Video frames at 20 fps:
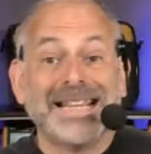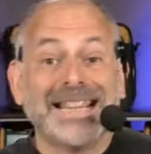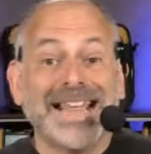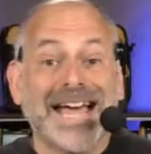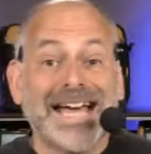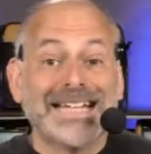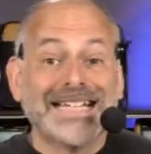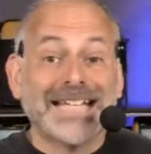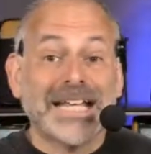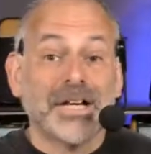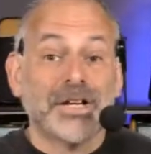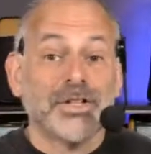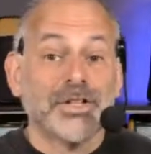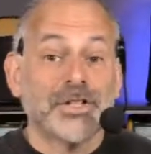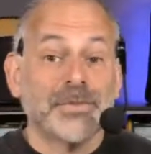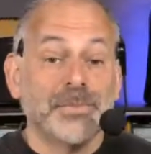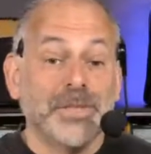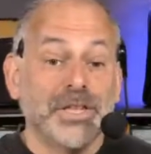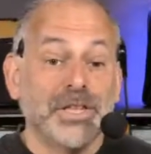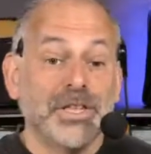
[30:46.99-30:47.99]
That
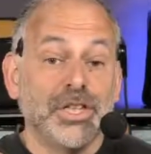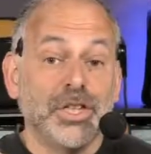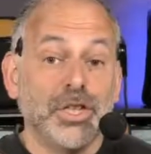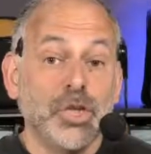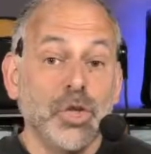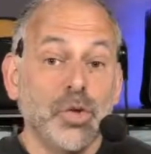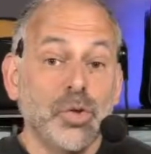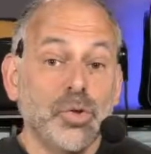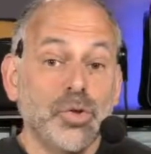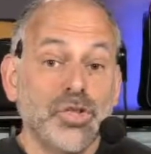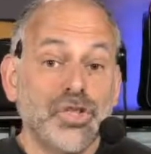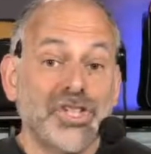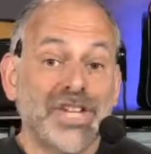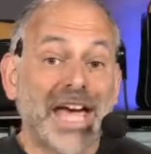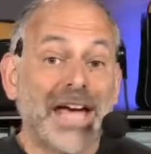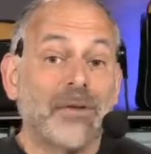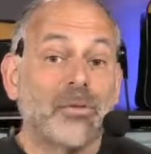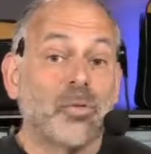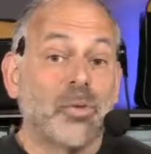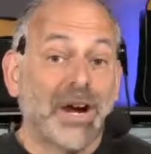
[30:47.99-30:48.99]
tells me that you
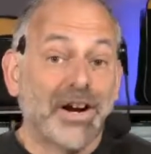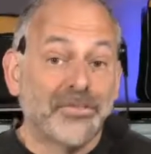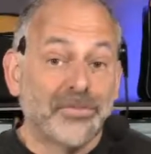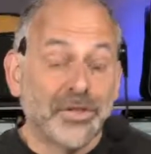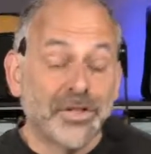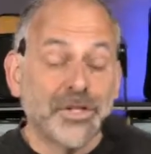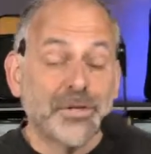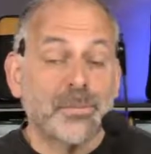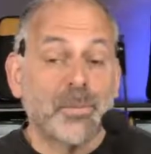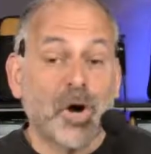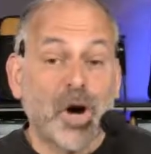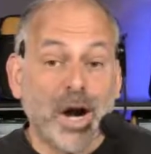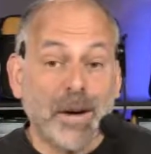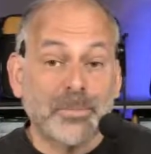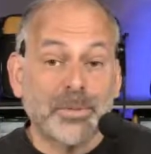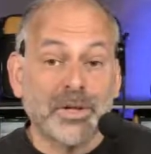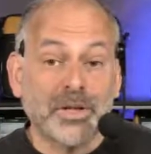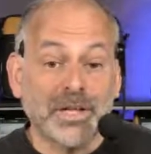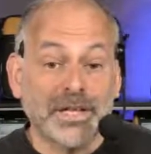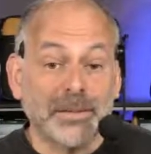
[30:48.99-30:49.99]
set reference
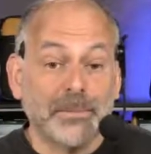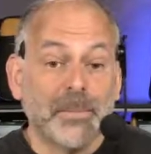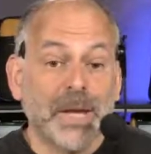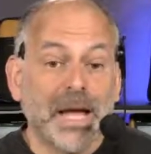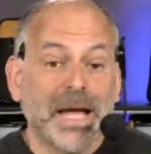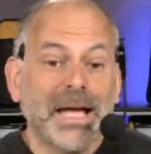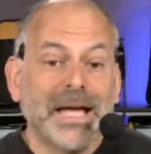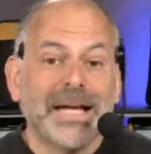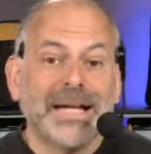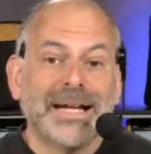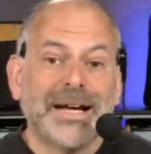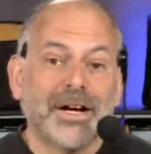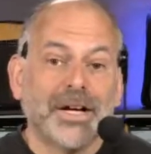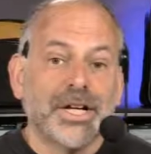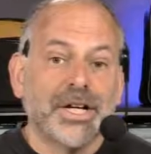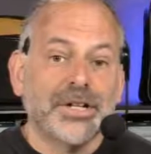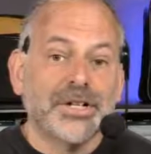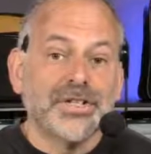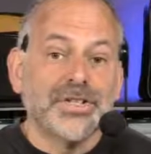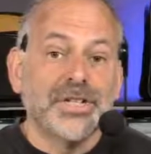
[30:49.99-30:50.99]
properly. Now
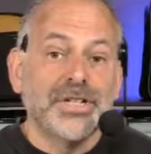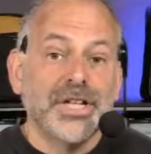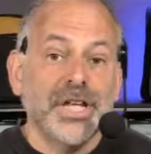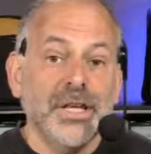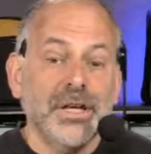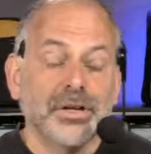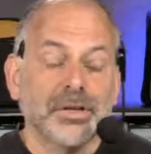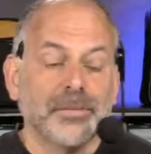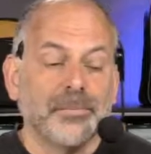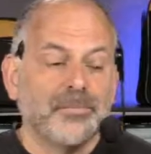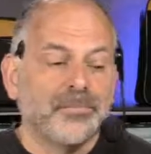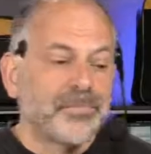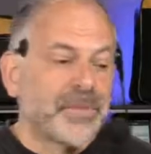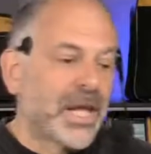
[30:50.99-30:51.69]
here's the deal.